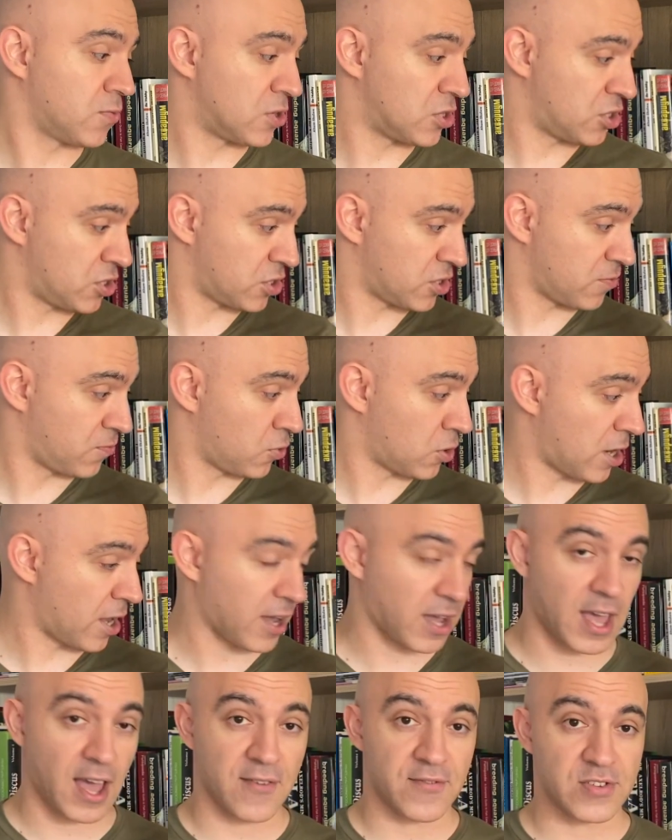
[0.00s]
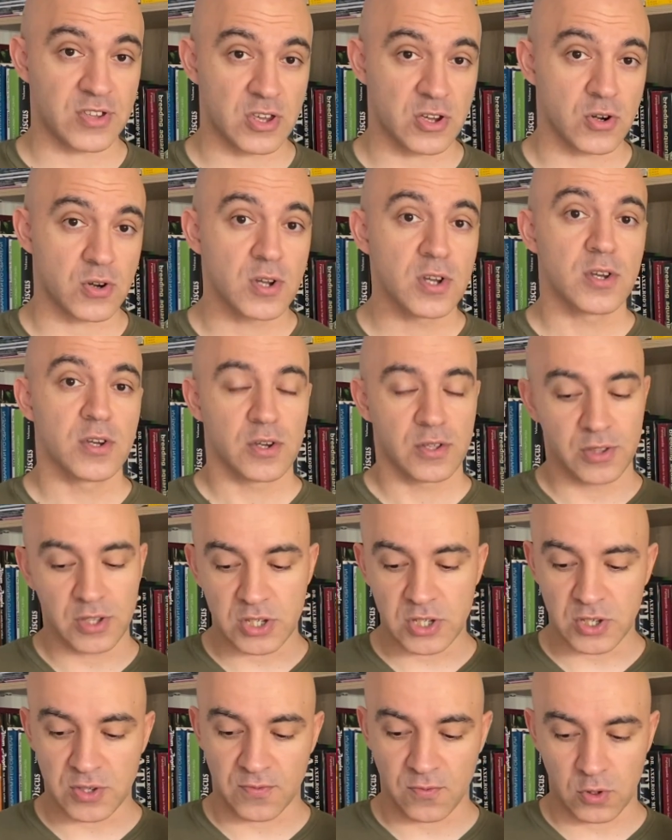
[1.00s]
which is what I have here.
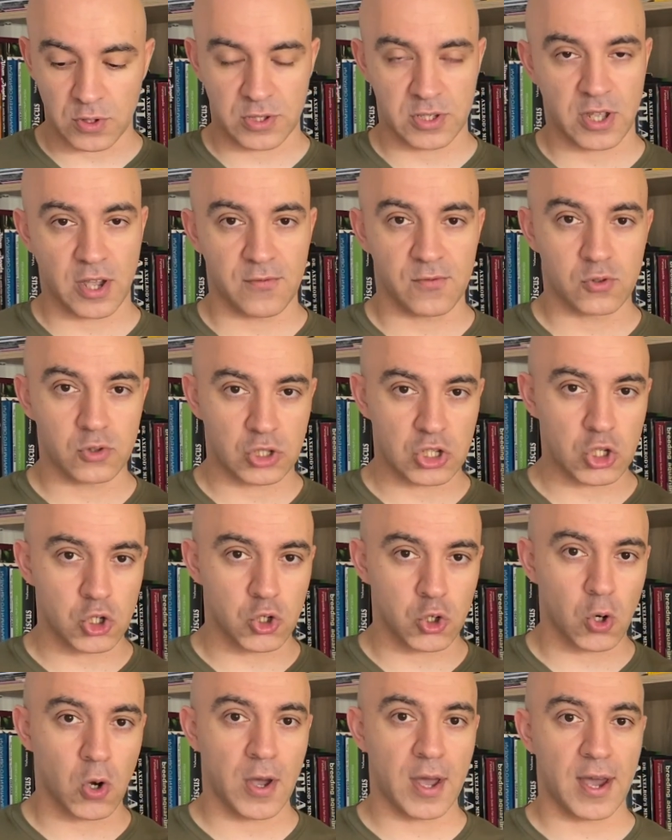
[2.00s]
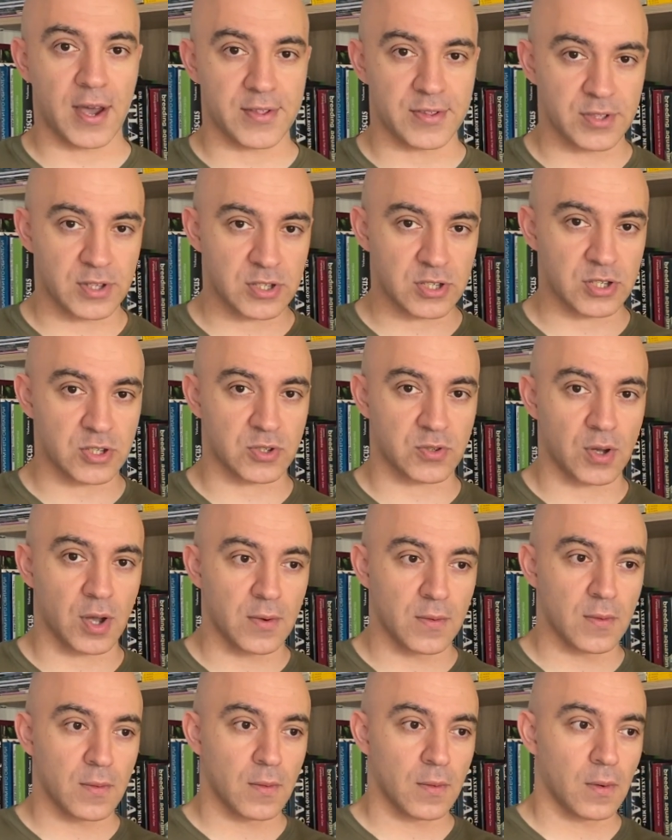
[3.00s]
This is what they would enjoy, and this is
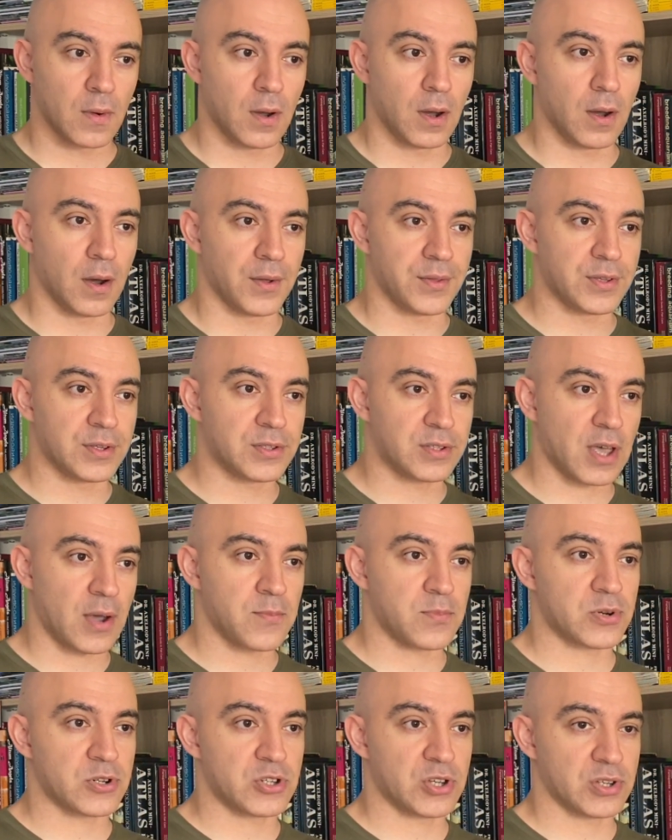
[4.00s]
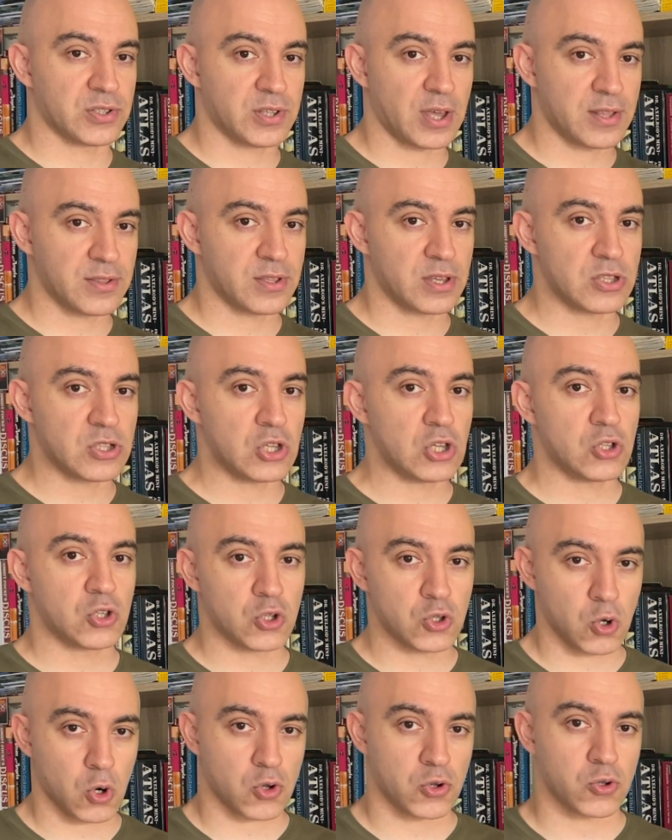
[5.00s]
the temperature that they need
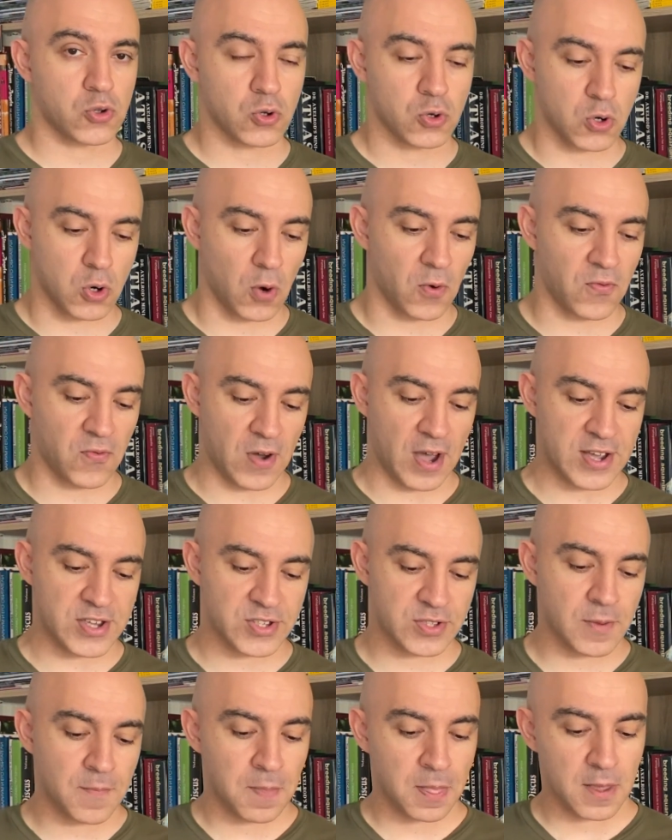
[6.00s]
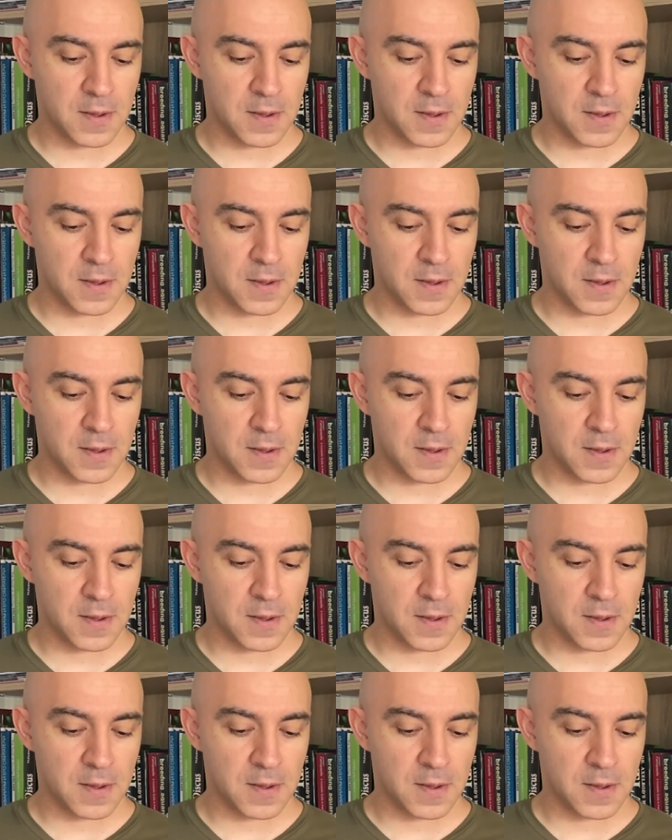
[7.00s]
in order to grow fast.